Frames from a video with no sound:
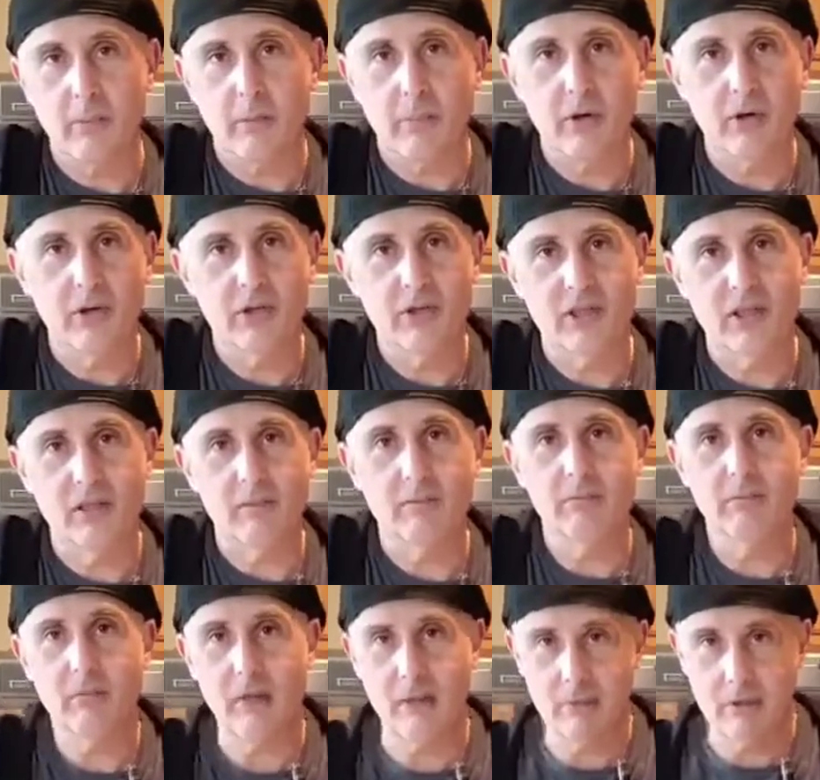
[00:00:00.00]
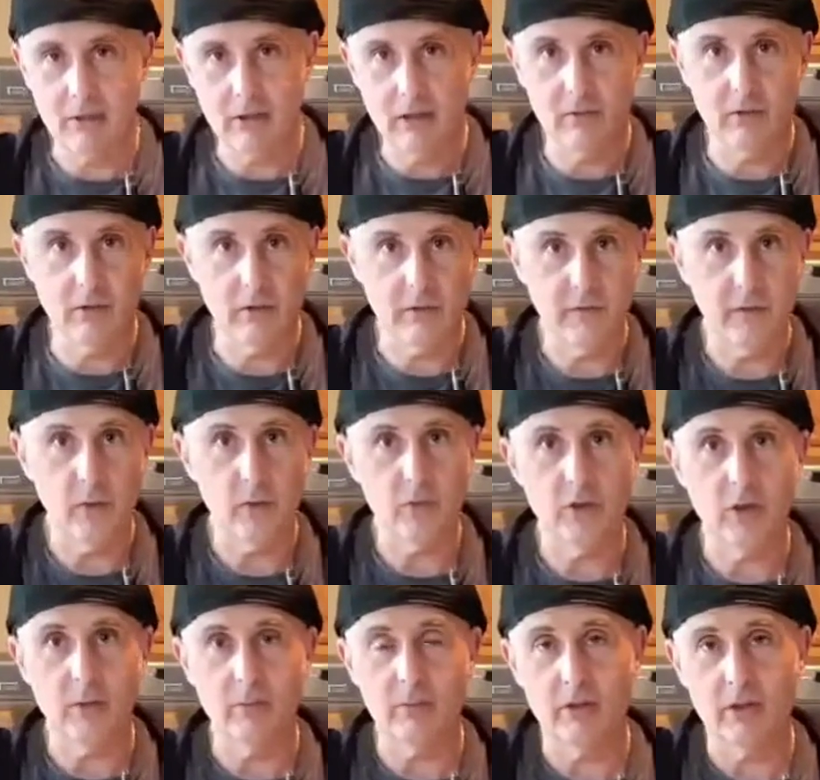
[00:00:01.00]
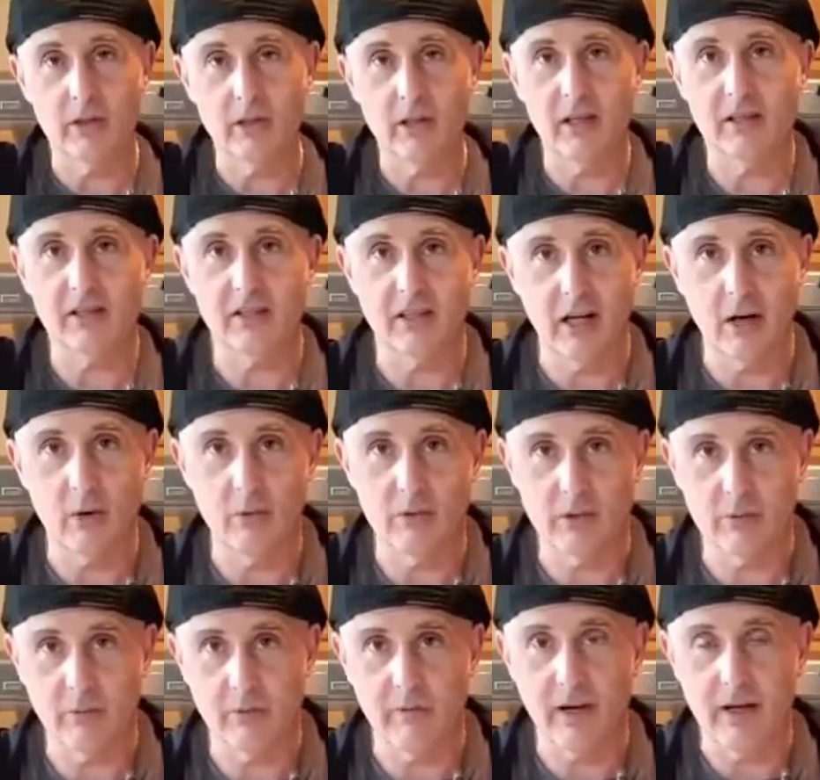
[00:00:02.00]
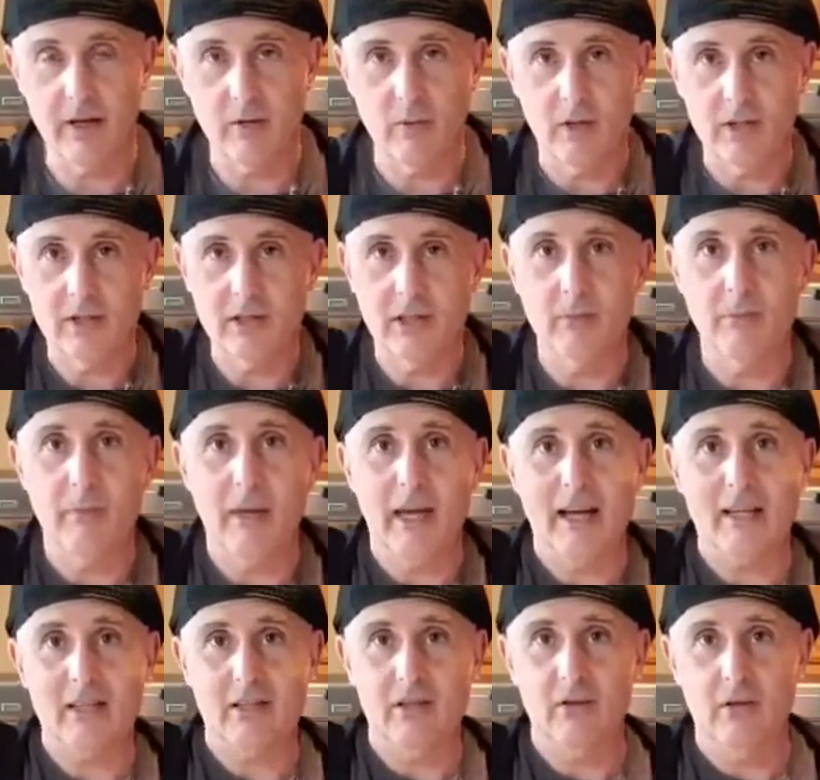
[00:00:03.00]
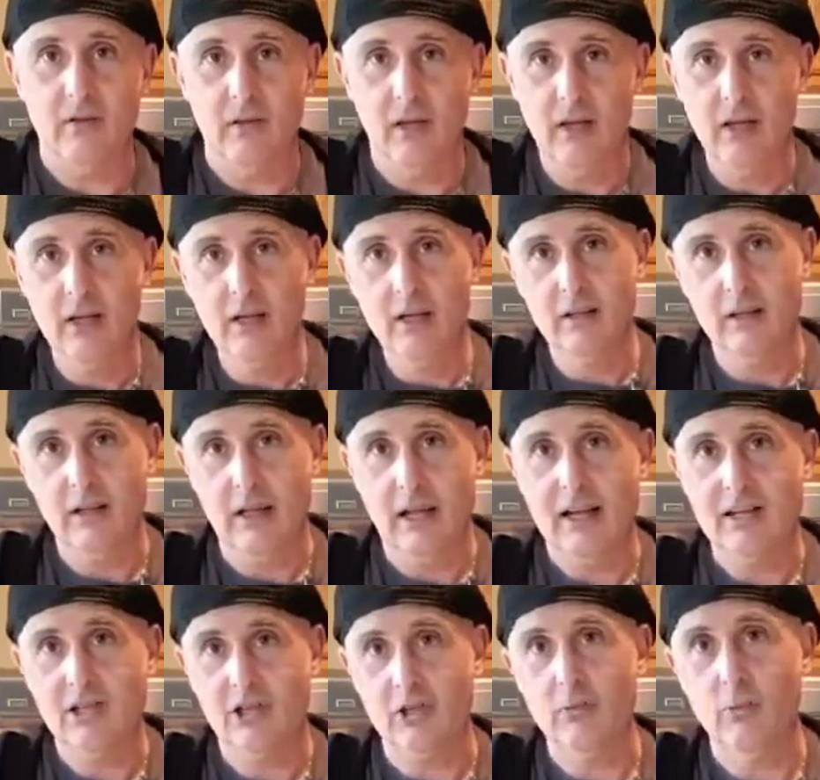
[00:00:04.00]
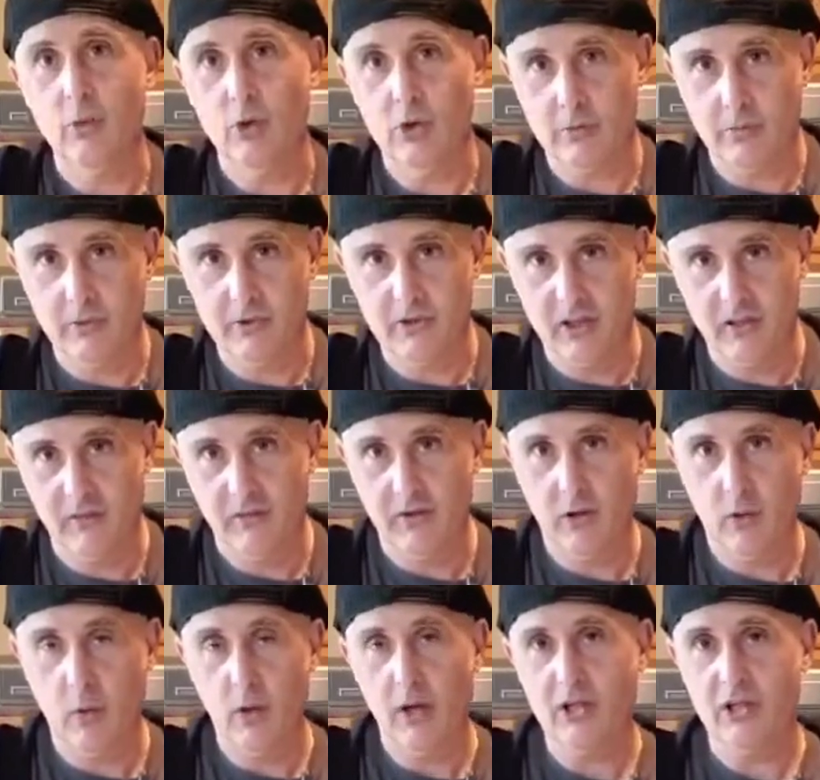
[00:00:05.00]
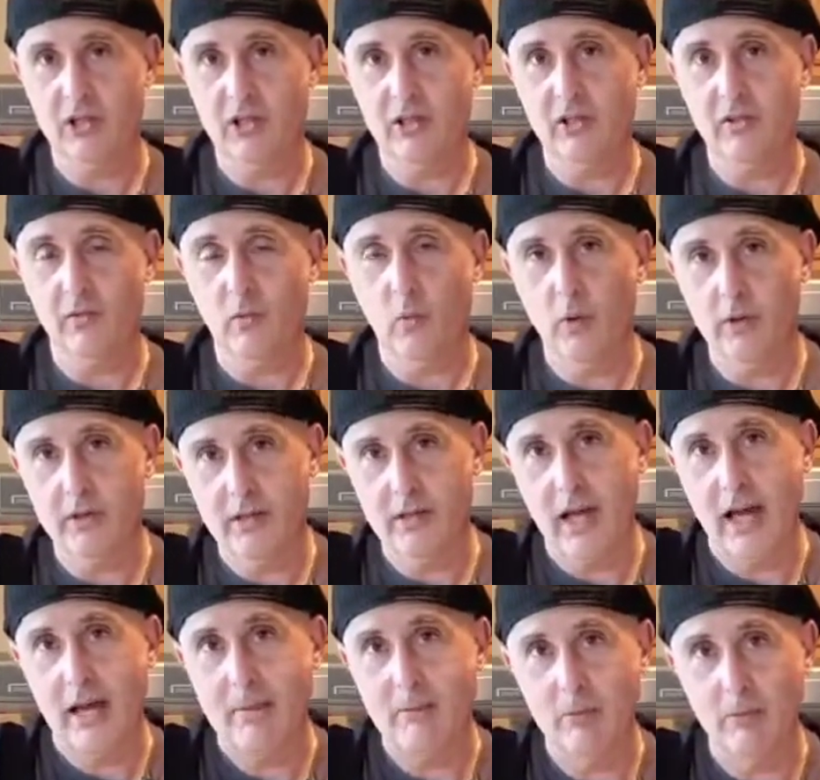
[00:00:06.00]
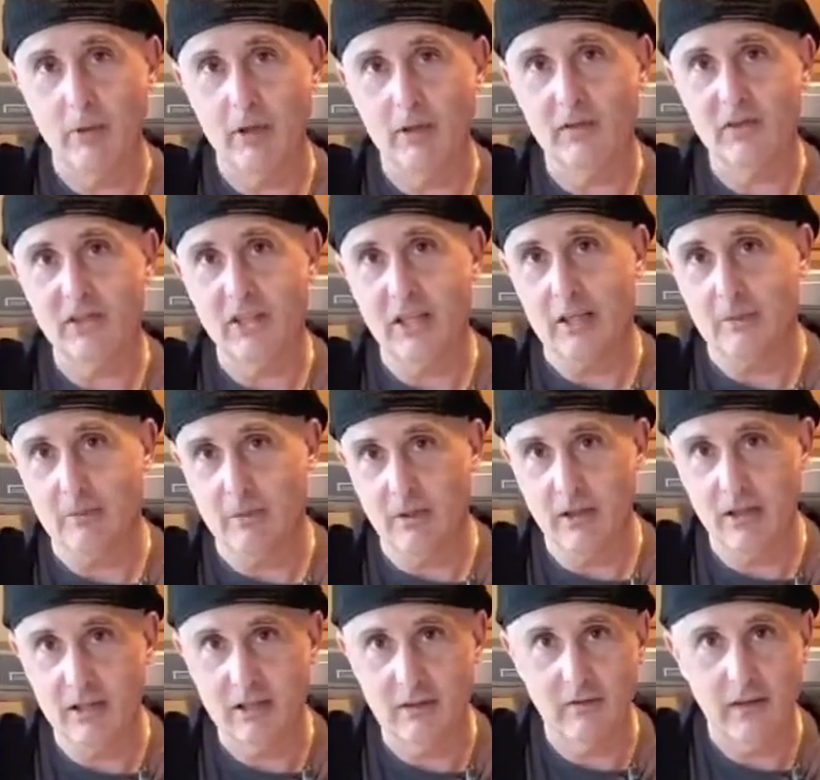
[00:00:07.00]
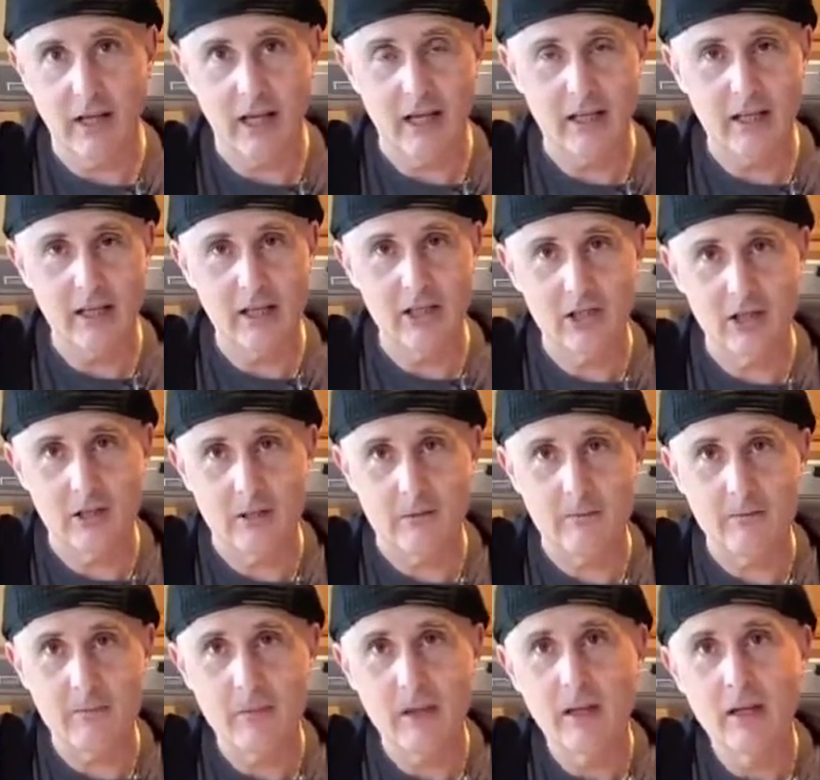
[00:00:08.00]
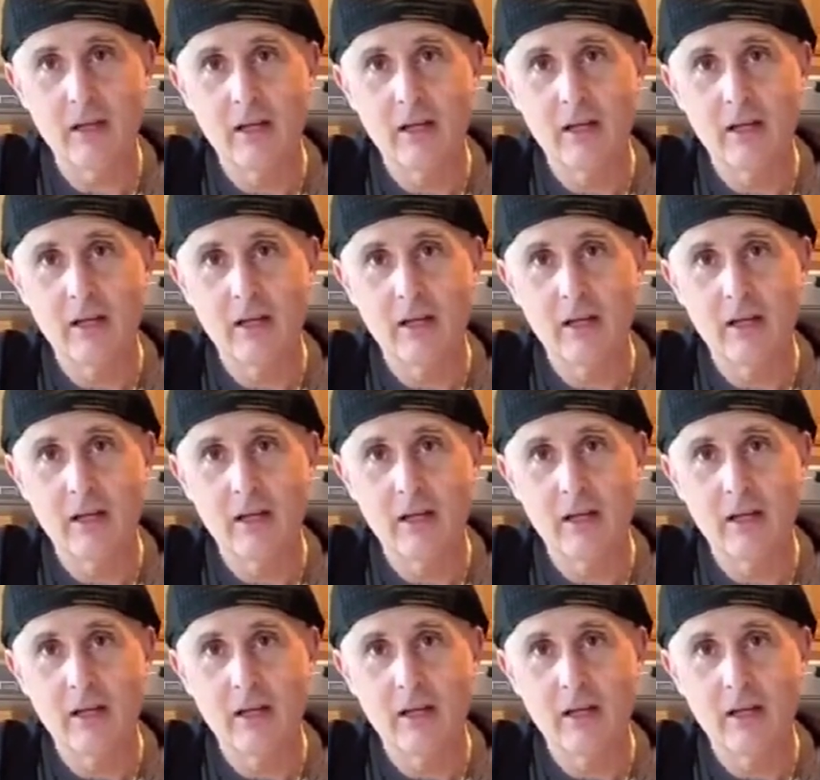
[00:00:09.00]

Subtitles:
of the person, maybe leave your phone number in case an outreach provider wants to get back to you to ask you more specific questions of what time you might have seen them and things of that nature.